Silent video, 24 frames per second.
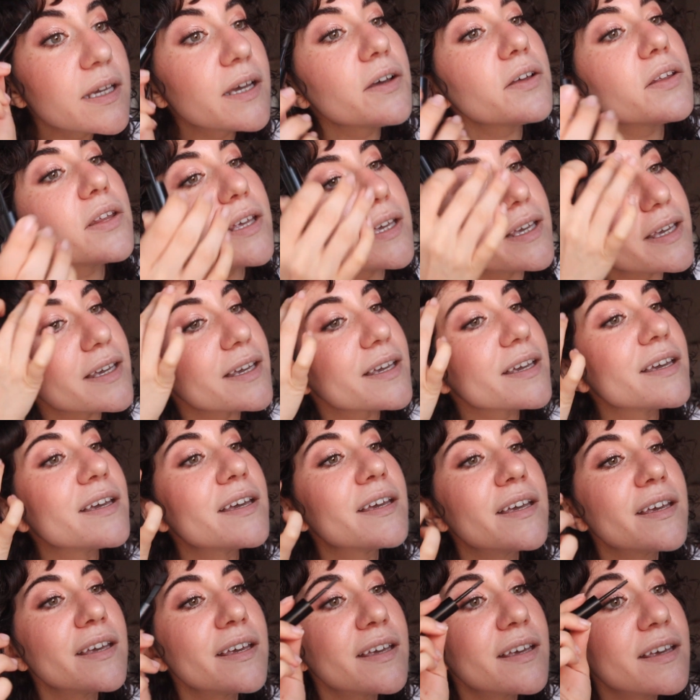how like
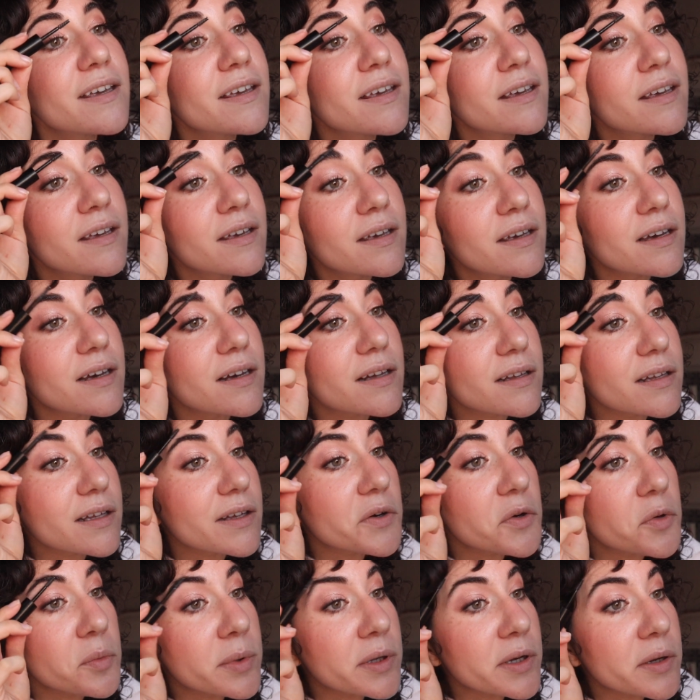a
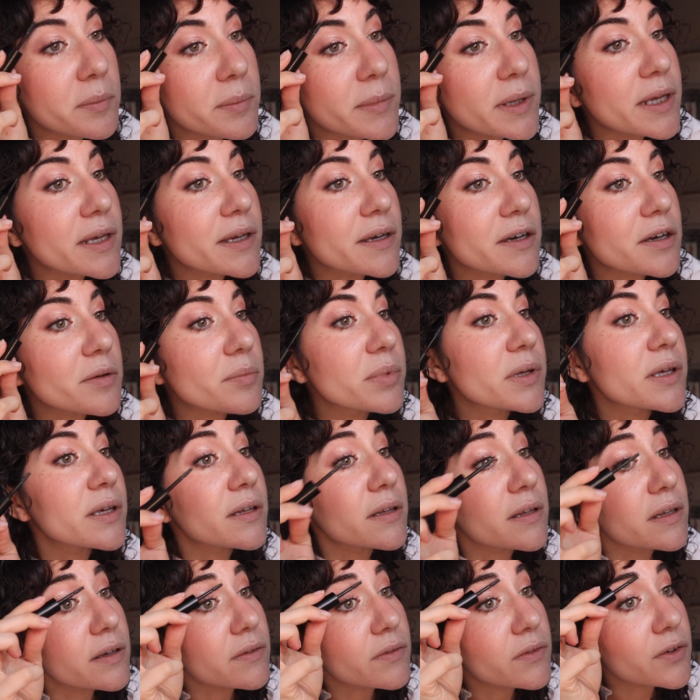little bit of makeup
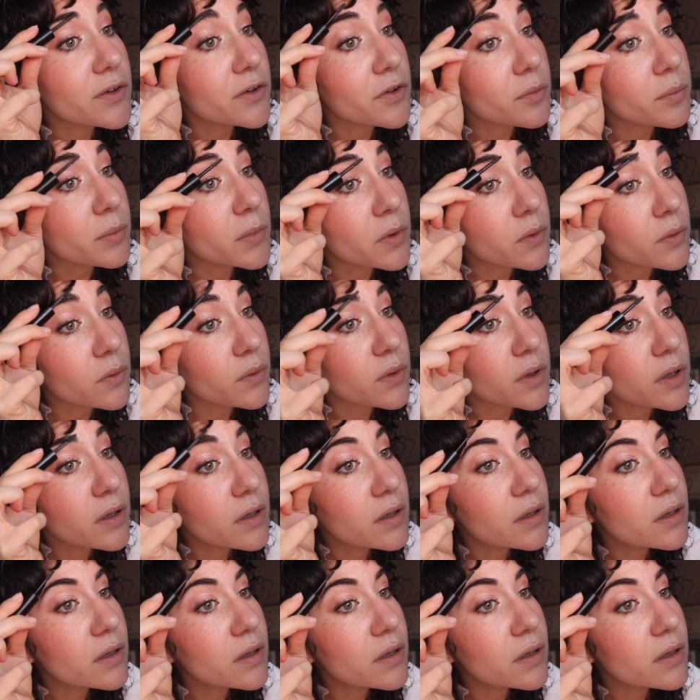can lift your mood.